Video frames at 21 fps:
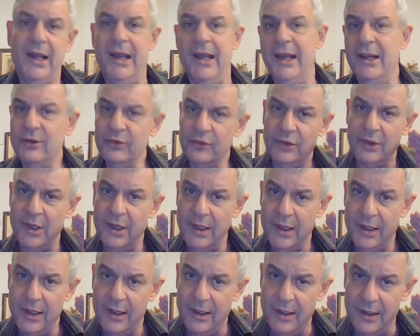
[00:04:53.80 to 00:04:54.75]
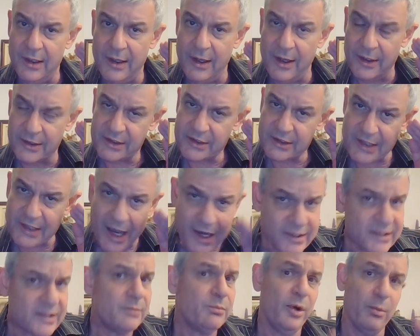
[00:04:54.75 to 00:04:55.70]
And a
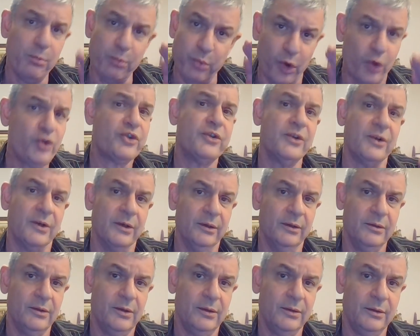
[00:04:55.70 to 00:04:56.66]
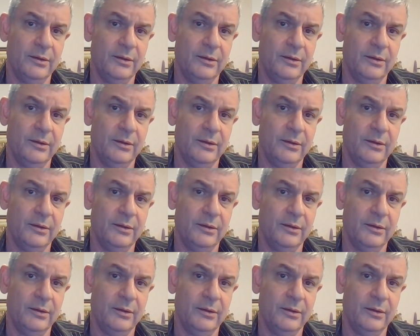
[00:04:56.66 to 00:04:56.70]
sizable portion